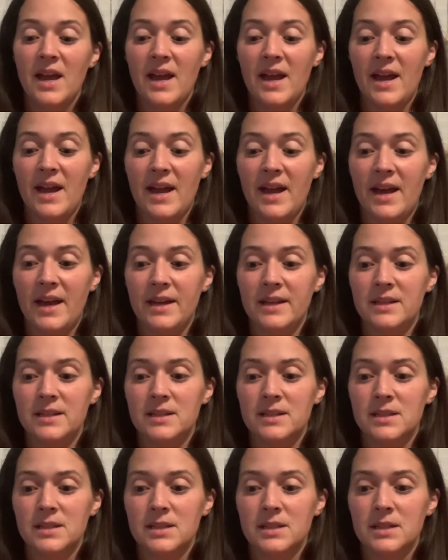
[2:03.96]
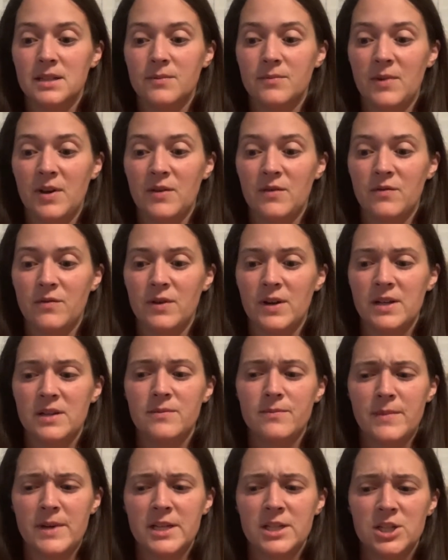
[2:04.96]
And my friend
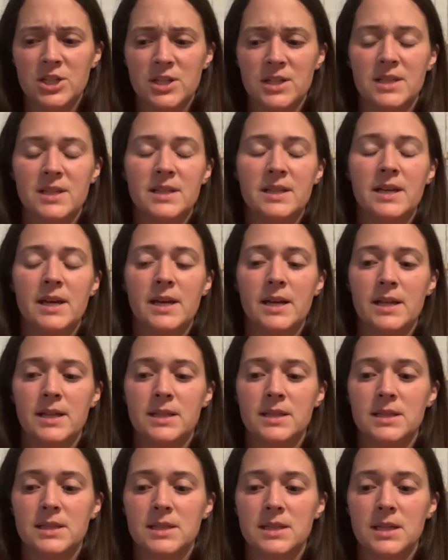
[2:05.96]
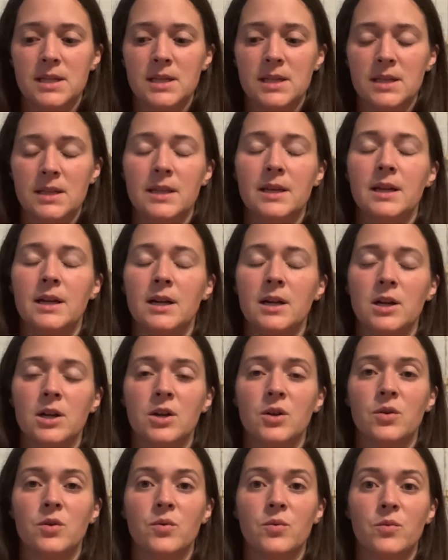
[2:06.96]
mentioned that
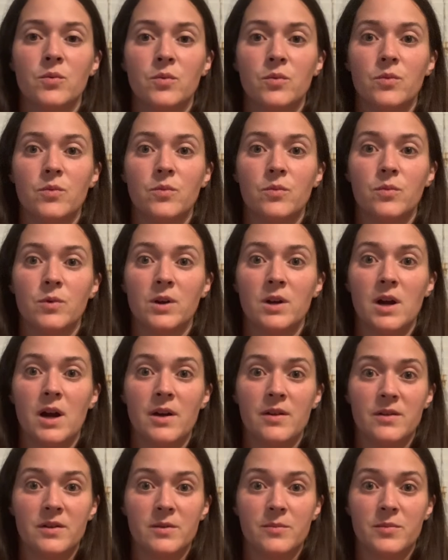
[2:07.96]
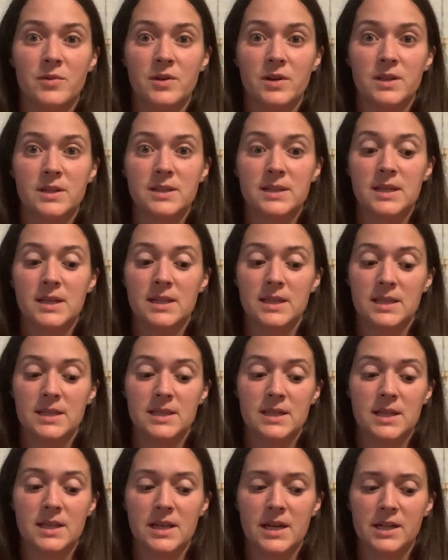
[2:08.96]
there were other books in this
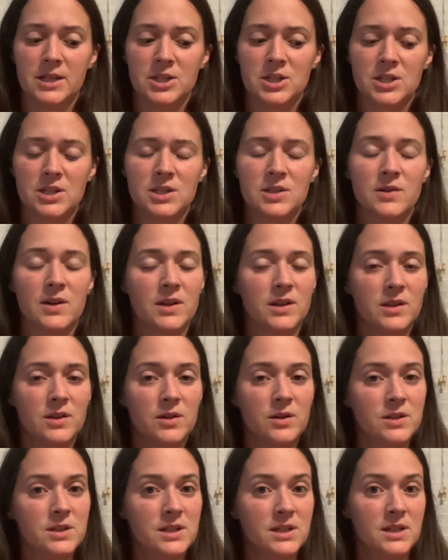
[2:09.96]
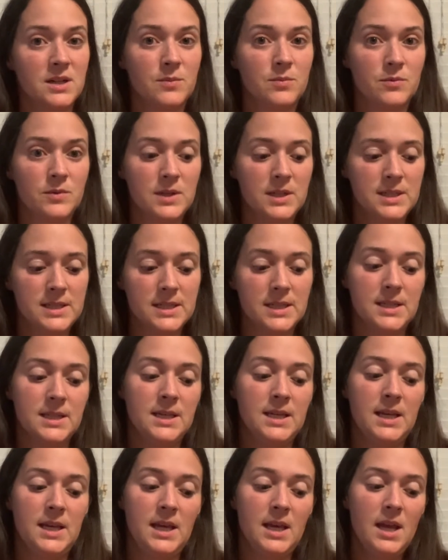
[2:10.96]
collection, so I looked it up
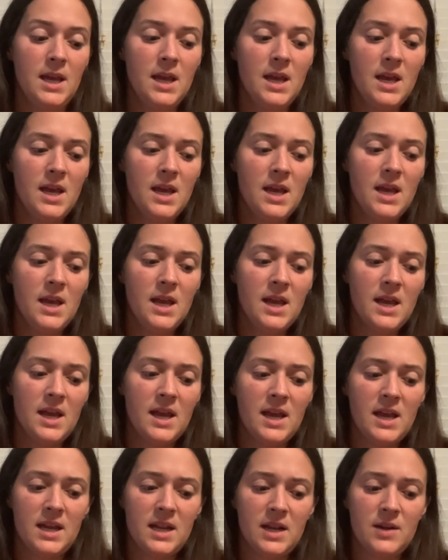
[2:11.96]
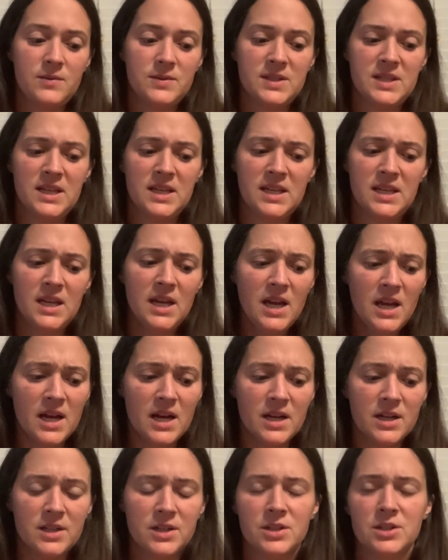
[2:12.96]
recently and I was like, yeah,
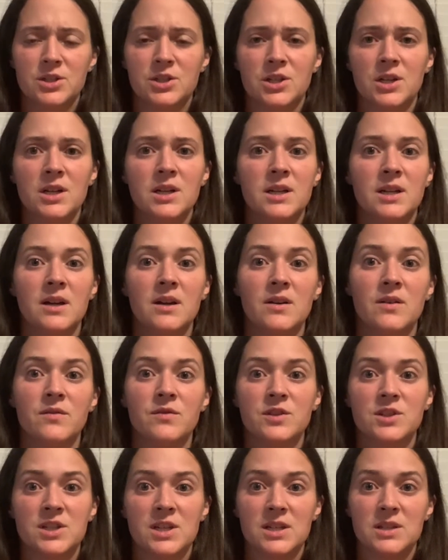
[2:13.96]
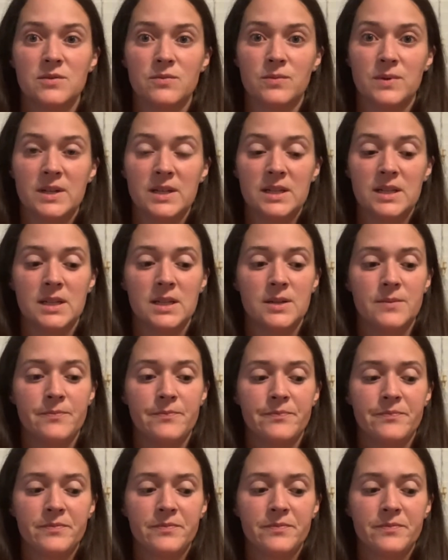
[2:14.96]
sure enough, she's written